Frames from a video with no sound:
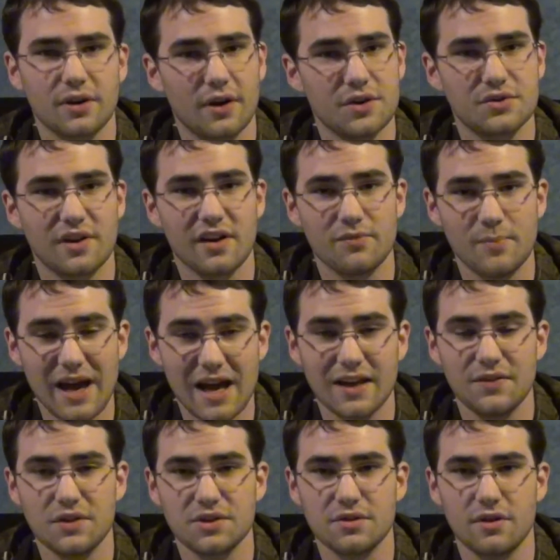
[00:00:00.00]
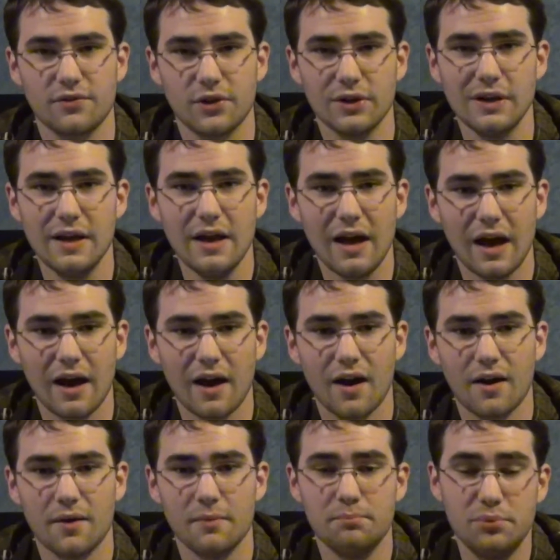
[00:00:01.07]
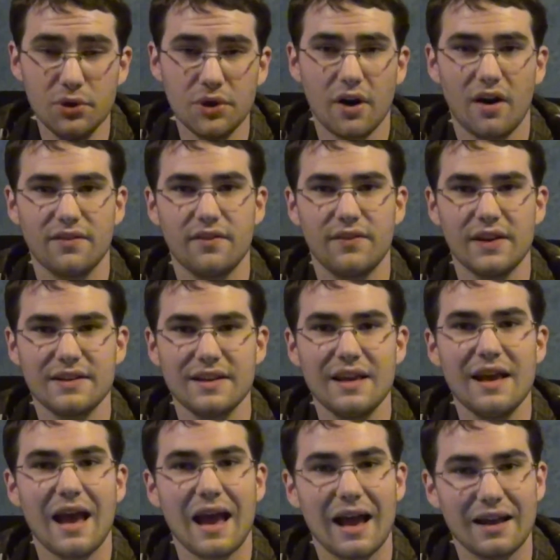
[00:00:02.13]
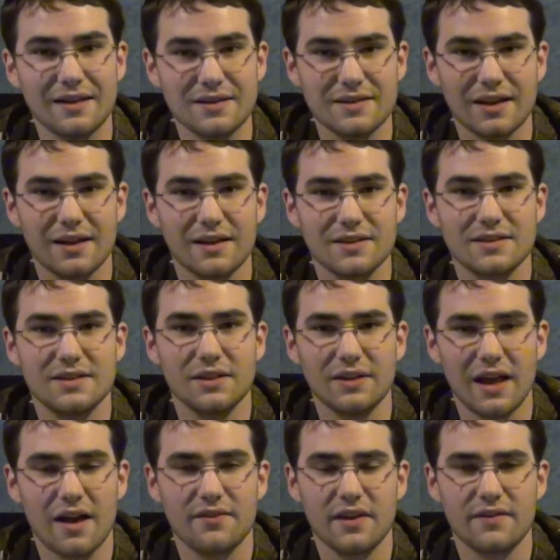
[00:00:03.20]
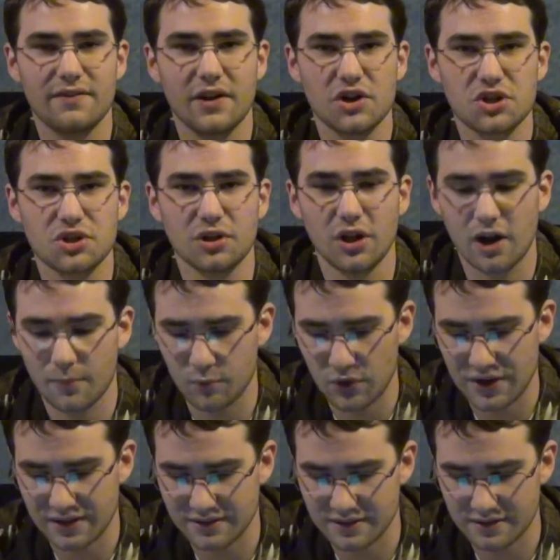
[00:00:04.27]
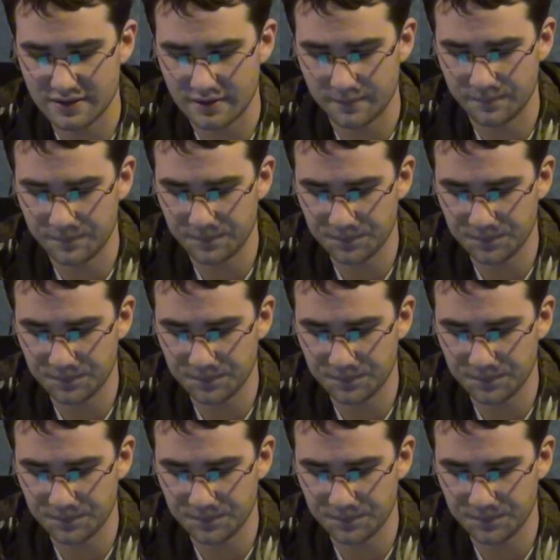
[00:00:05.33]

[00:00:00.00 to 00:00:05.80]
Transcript: hard drive back in the server, uh, boot off of it, and uh, still have a functional operating system.